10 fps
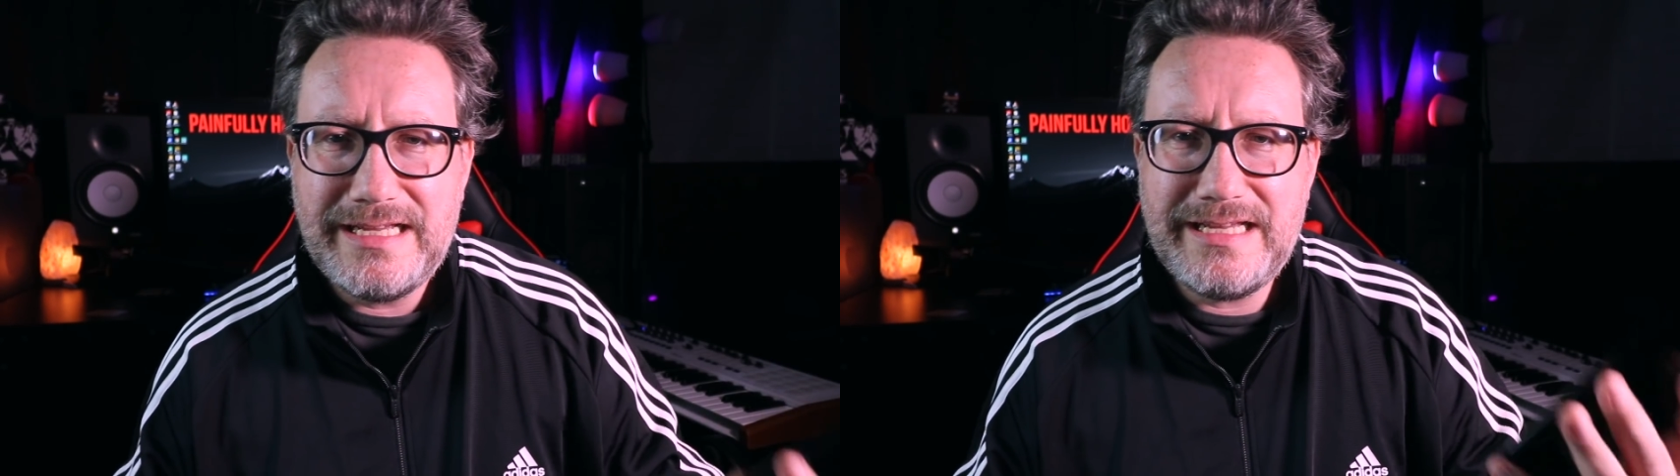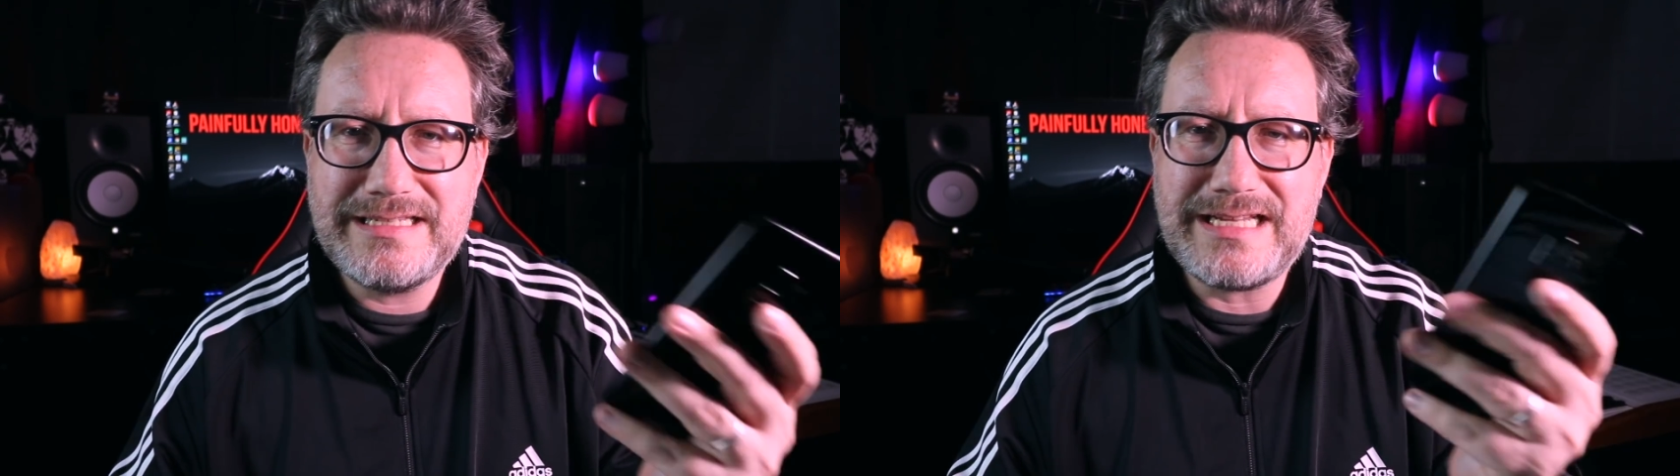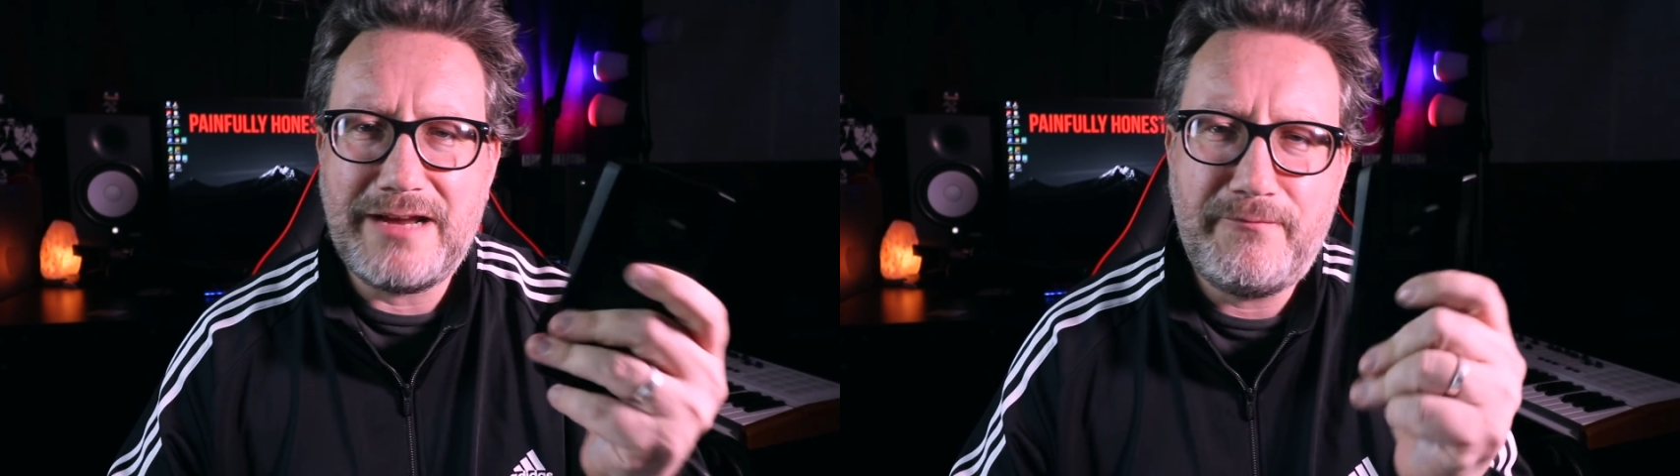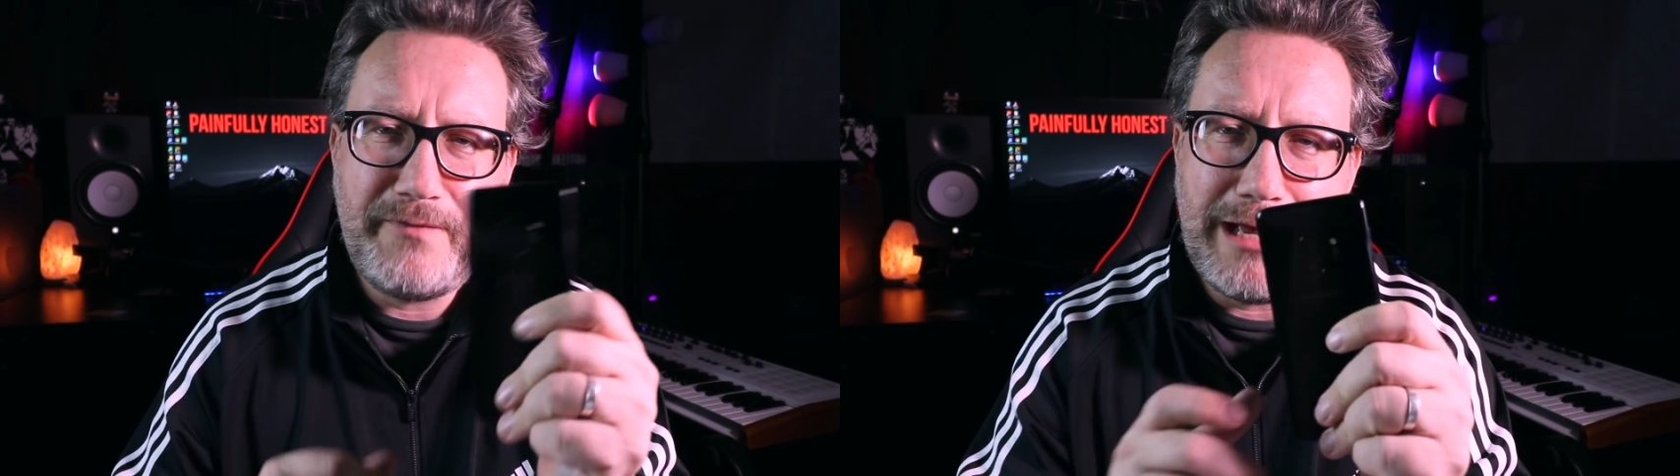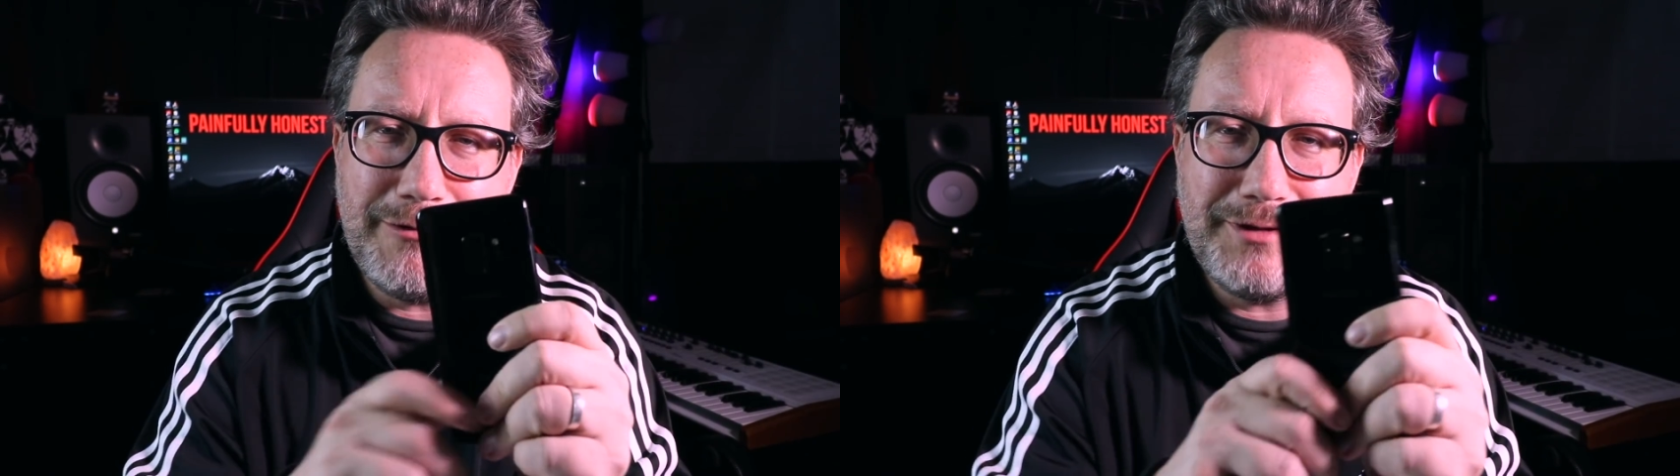is I
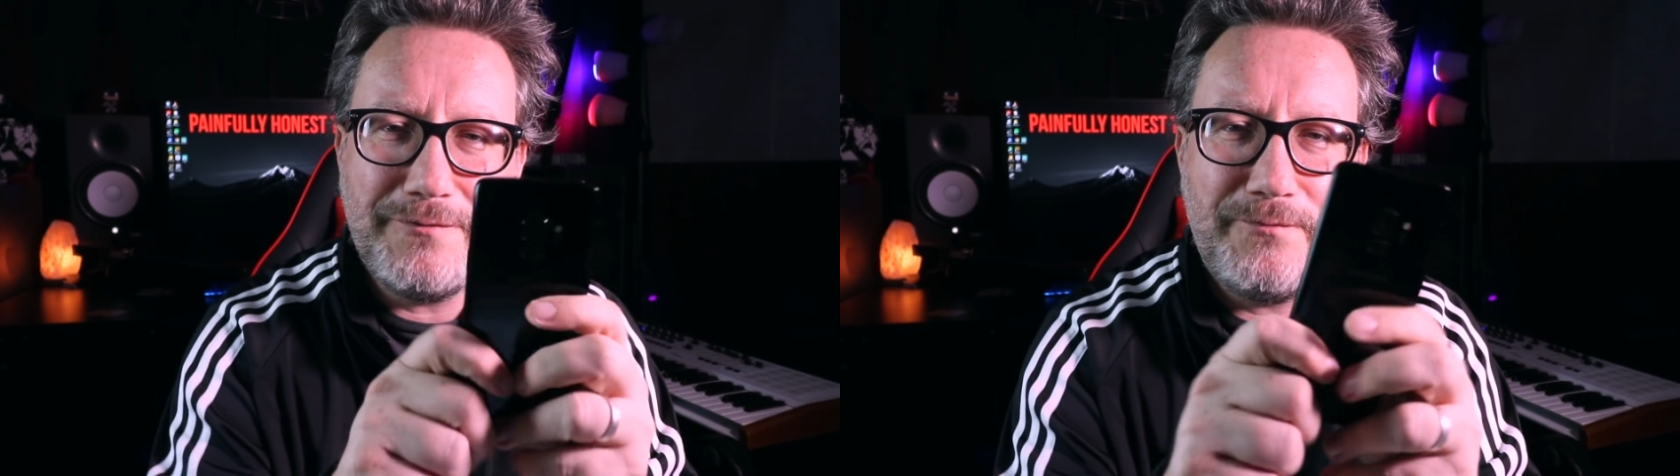found the